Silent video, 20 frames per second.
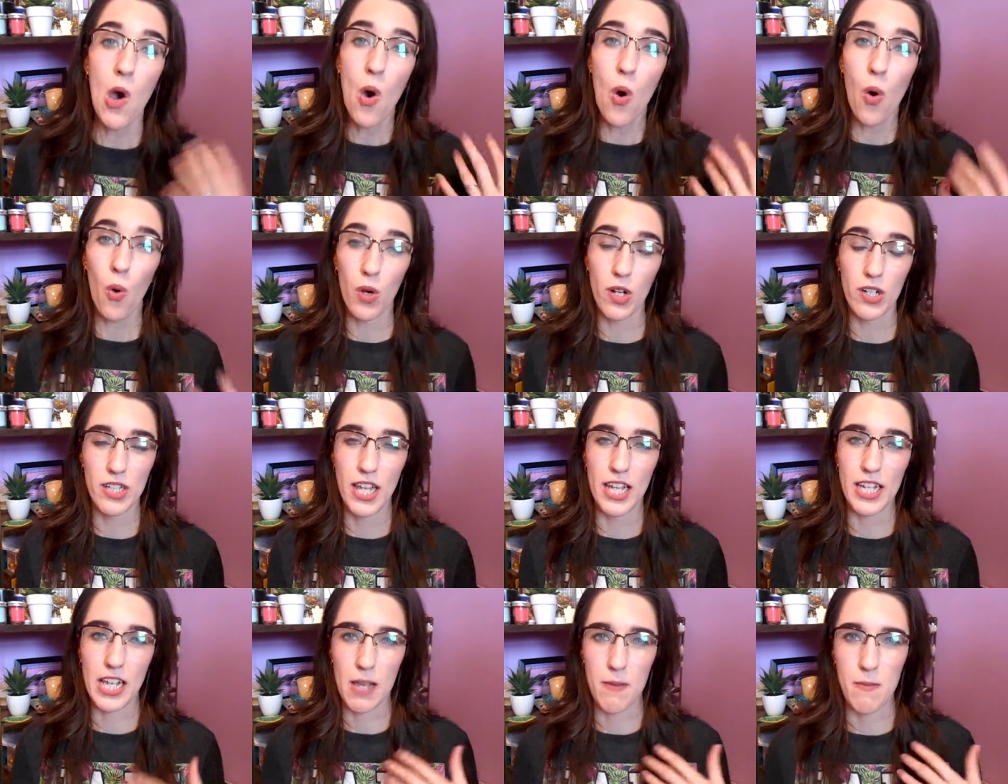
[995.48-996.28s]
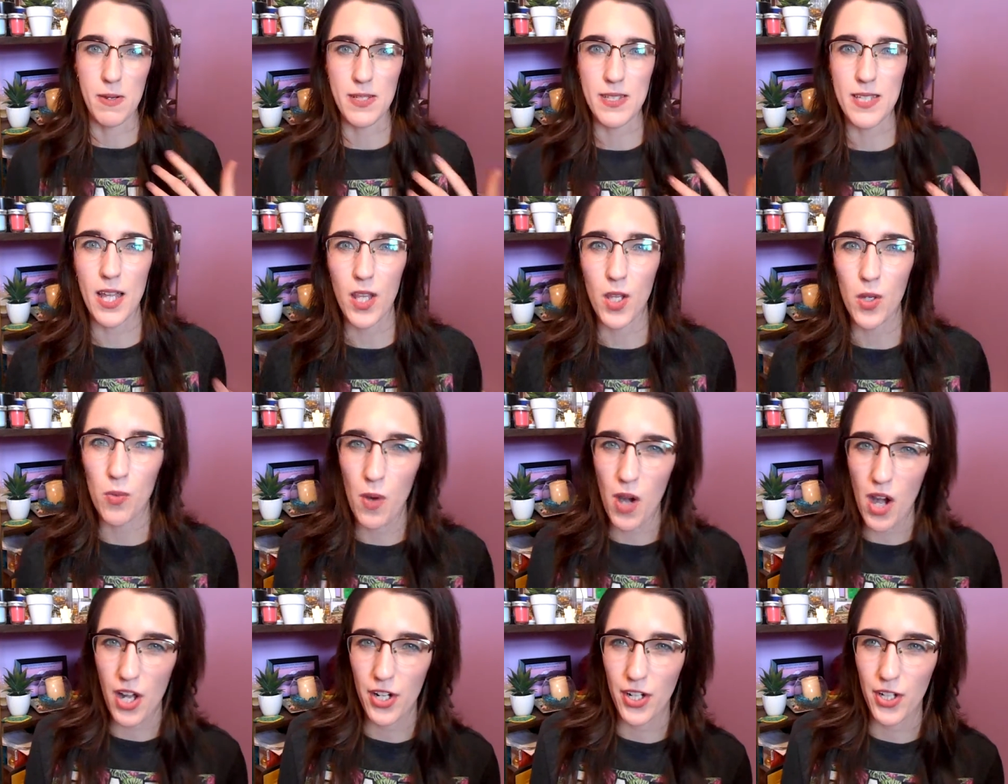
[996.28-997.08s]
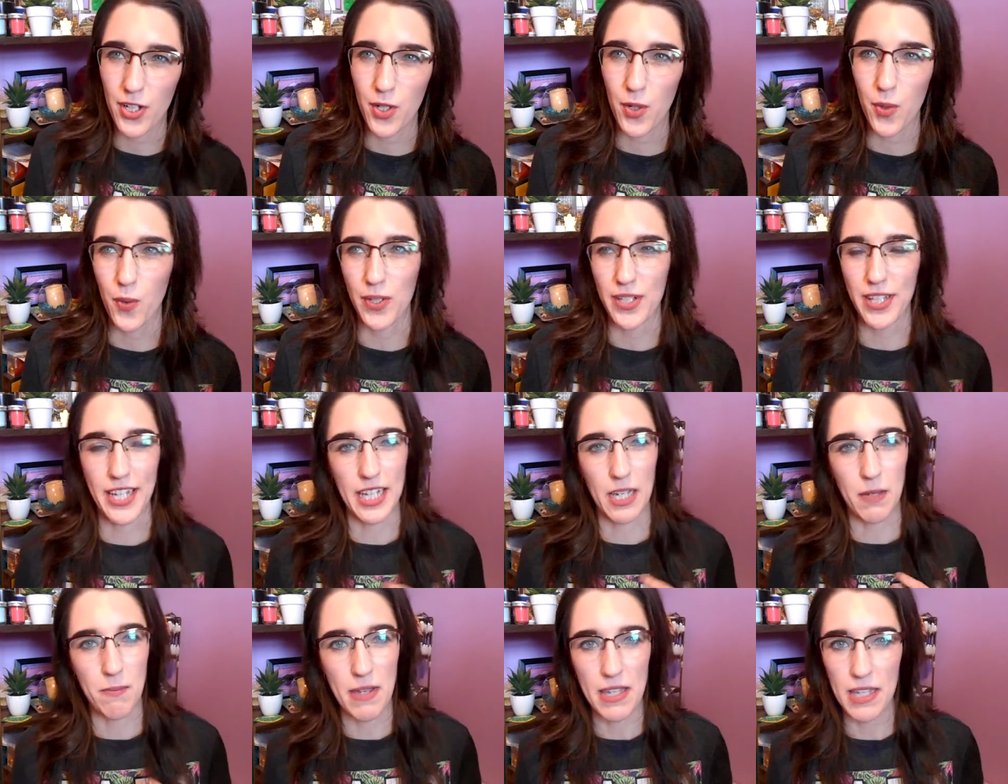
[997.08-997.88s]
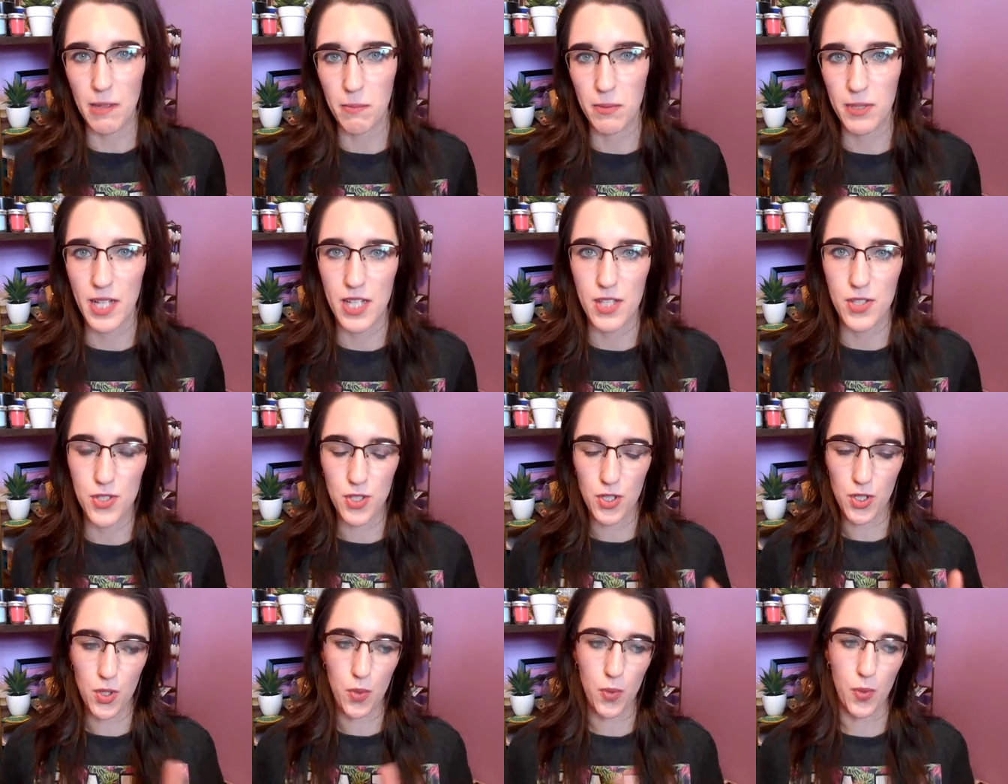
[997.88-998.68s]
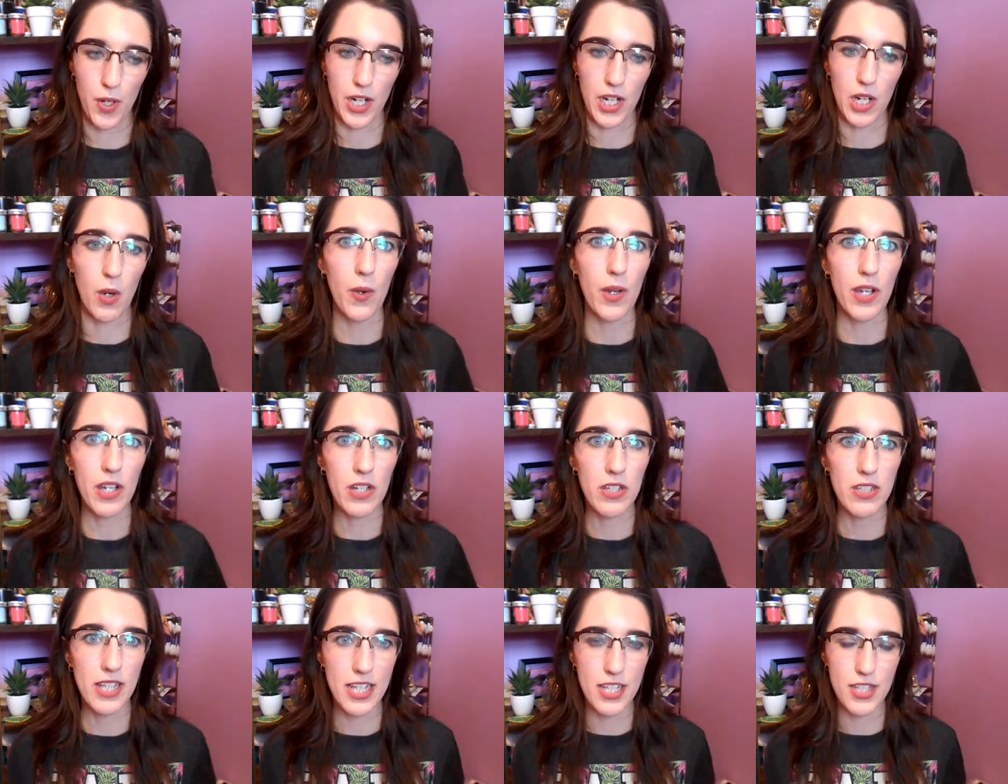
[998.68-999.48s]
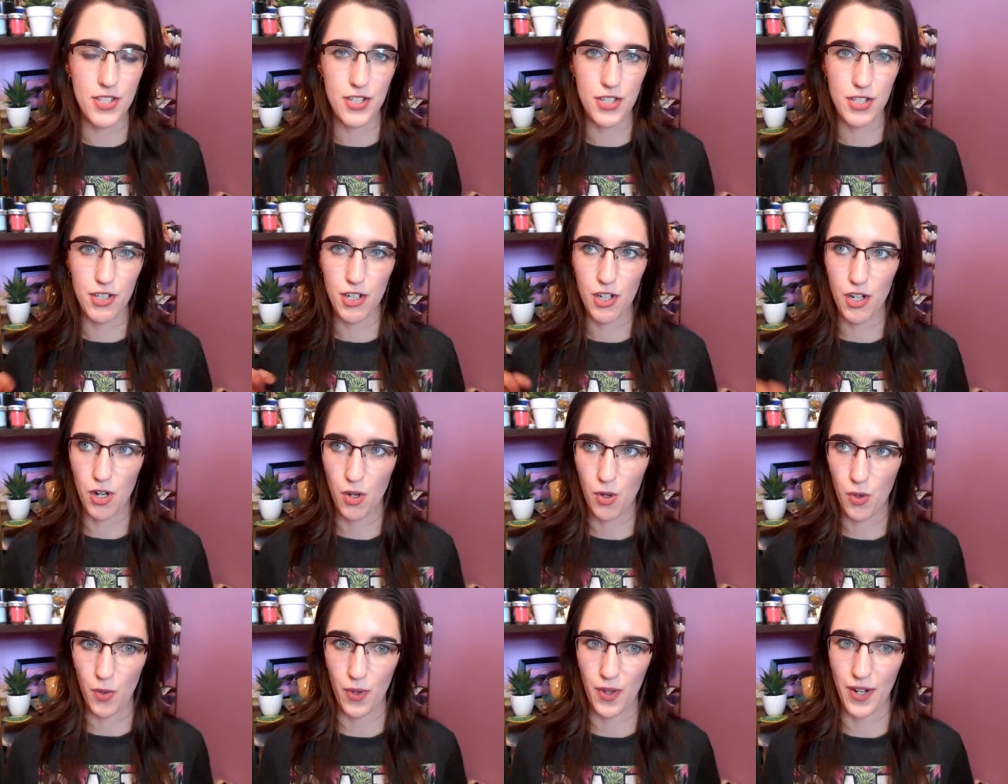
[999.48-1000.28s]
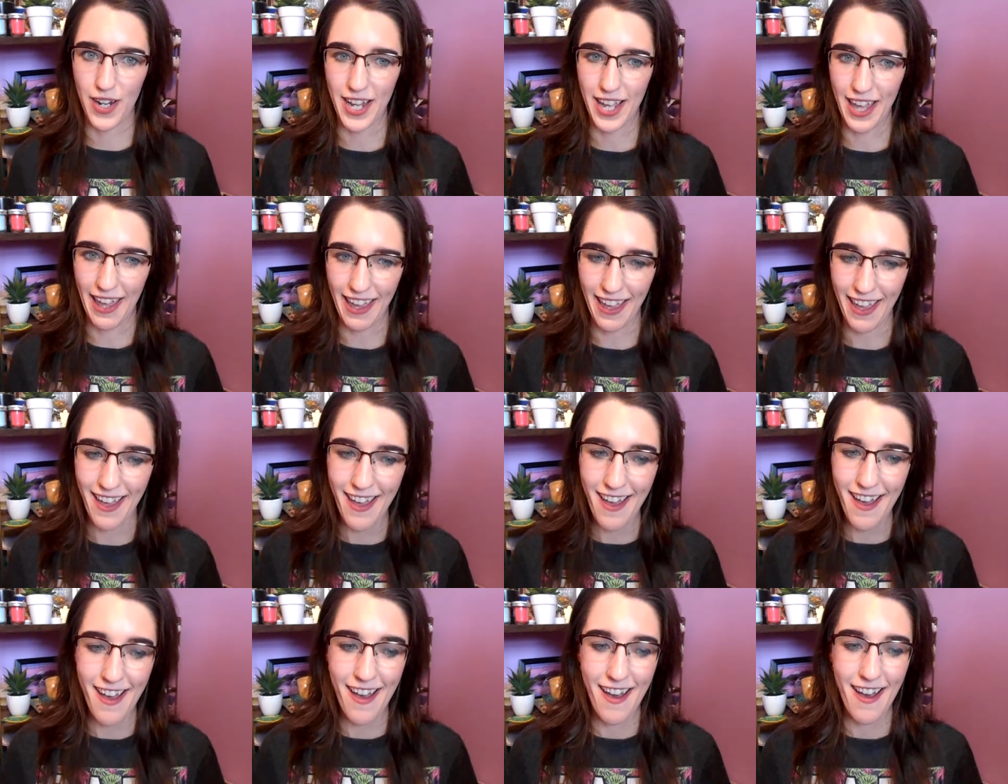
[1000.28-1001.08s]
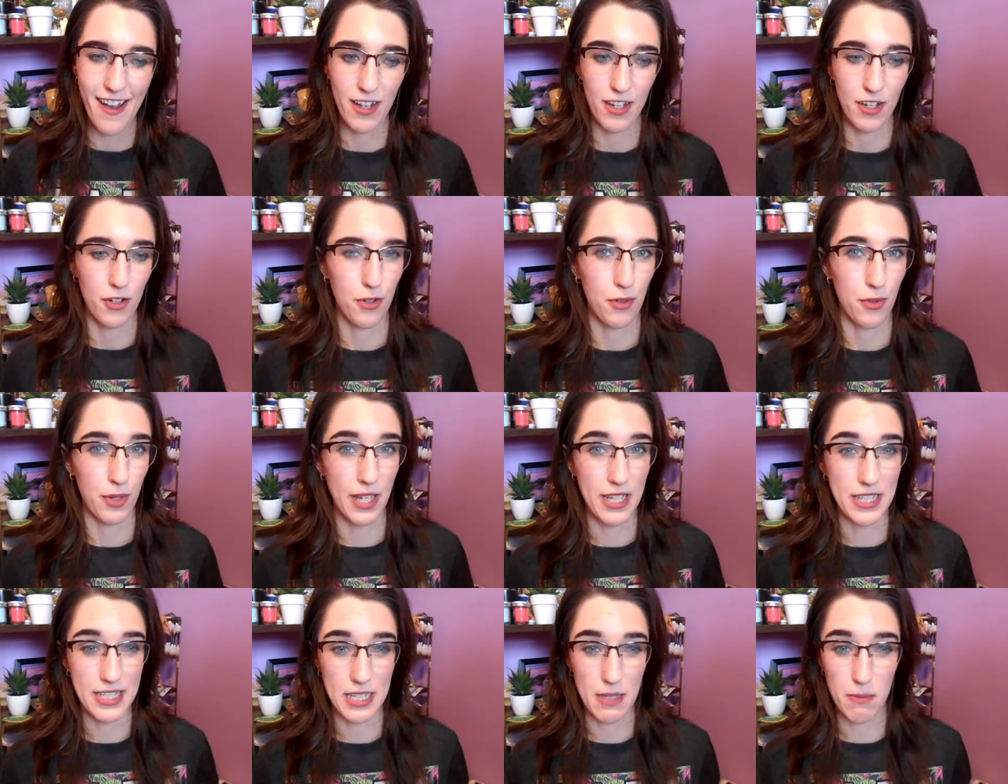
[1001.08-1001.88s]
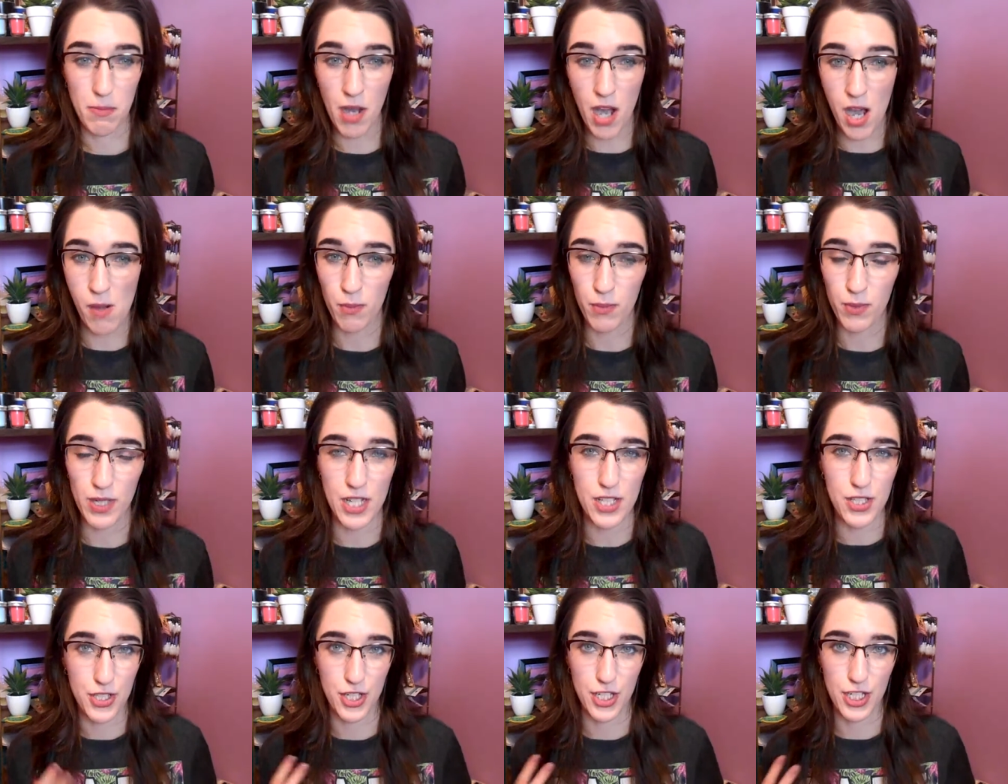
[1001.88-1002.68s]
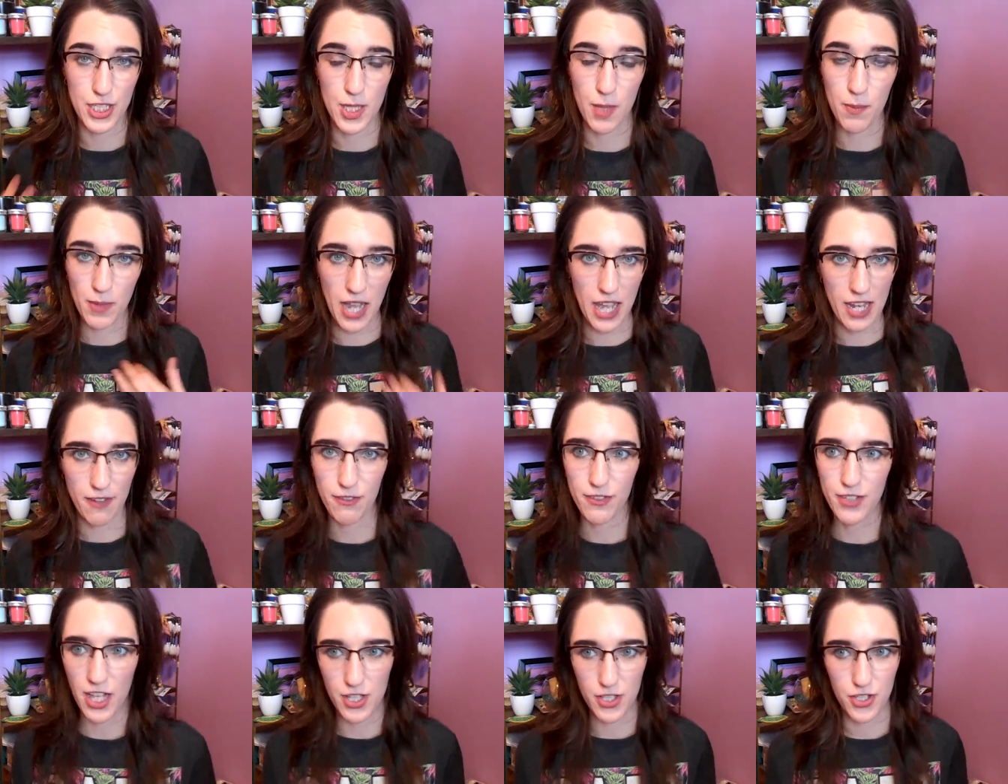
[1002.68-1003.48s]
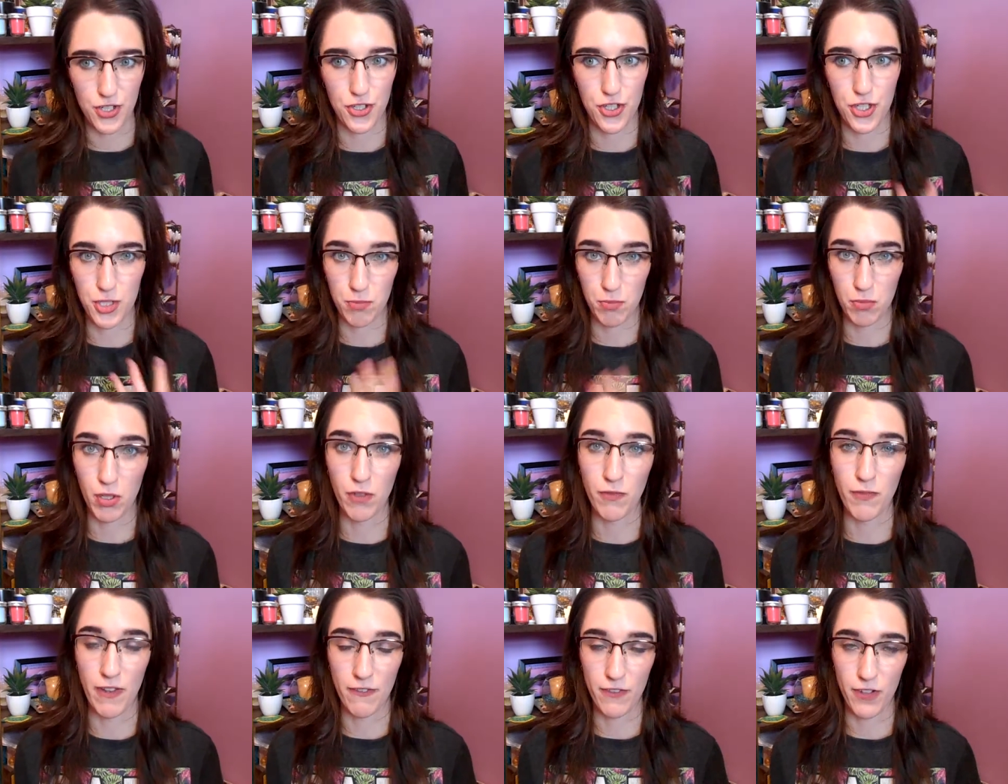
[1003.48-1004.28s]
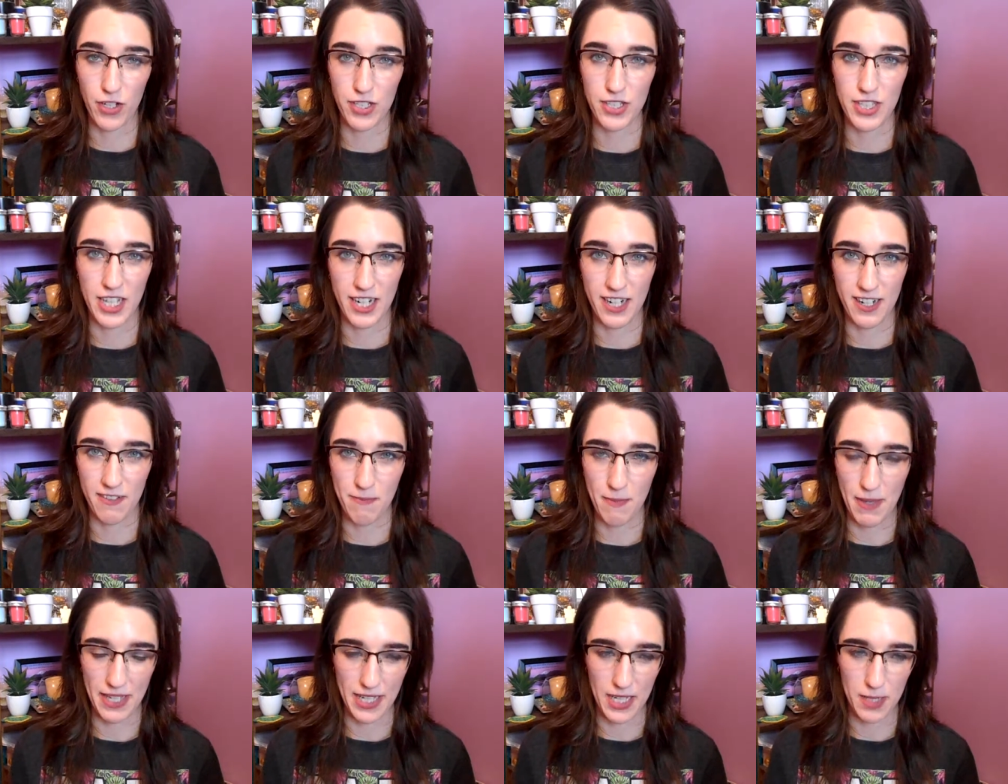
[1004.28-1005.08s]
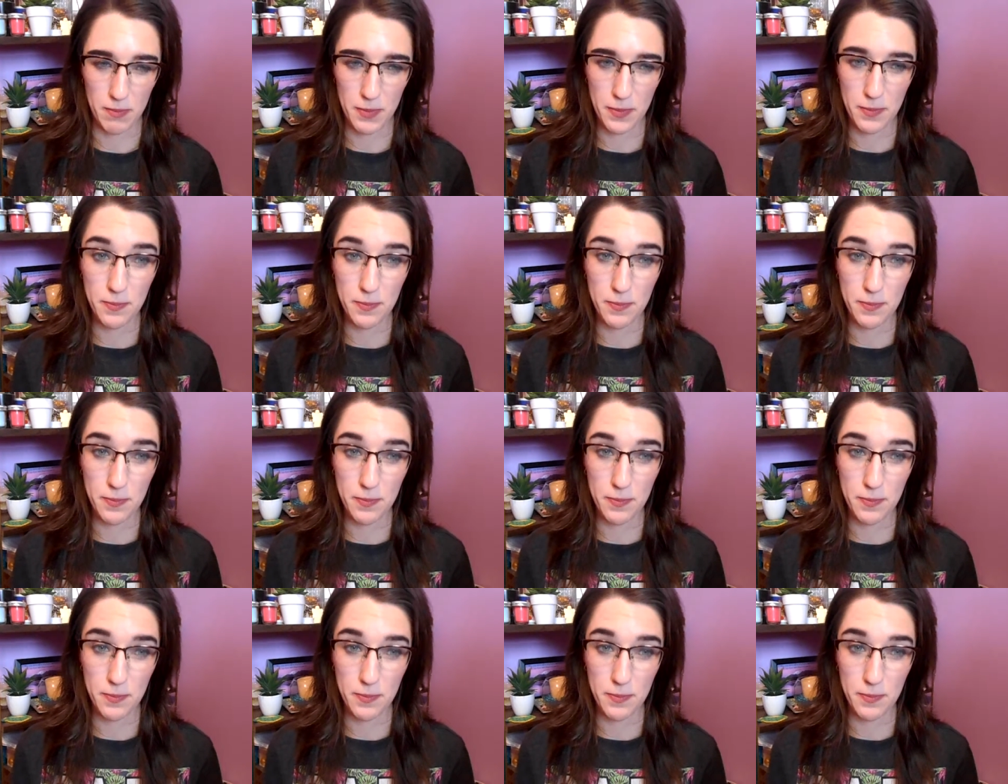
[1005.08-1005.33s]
or like a micellar water, or like a makeup cleanser, or an oil cleanser, or a cleansing balm cleanser, some kind of cleanser to remove my first layer of makeup.